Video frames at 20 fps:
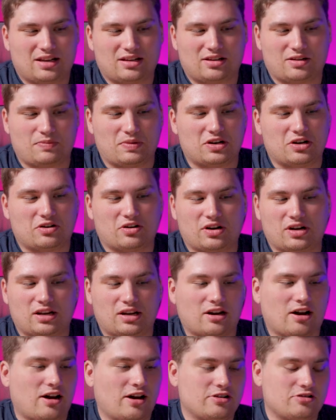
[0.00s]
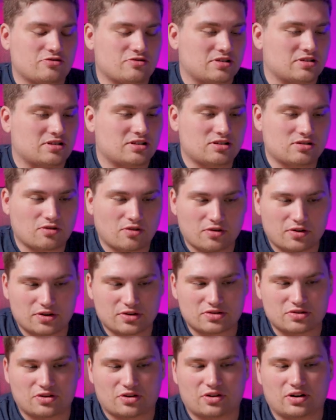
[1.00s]
you're going to need hydrogen
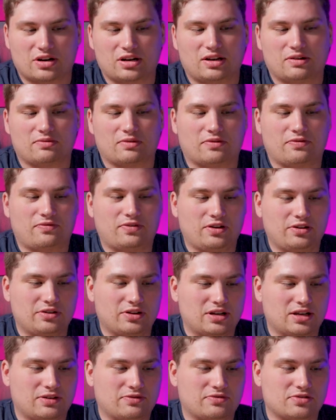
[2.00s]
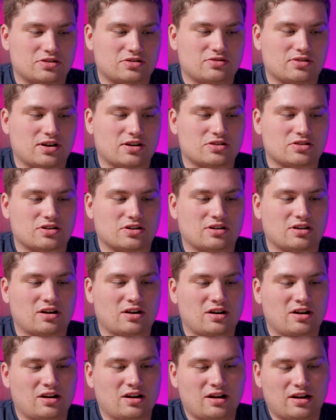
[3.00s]
storage, you're going to need refueling infrastructure.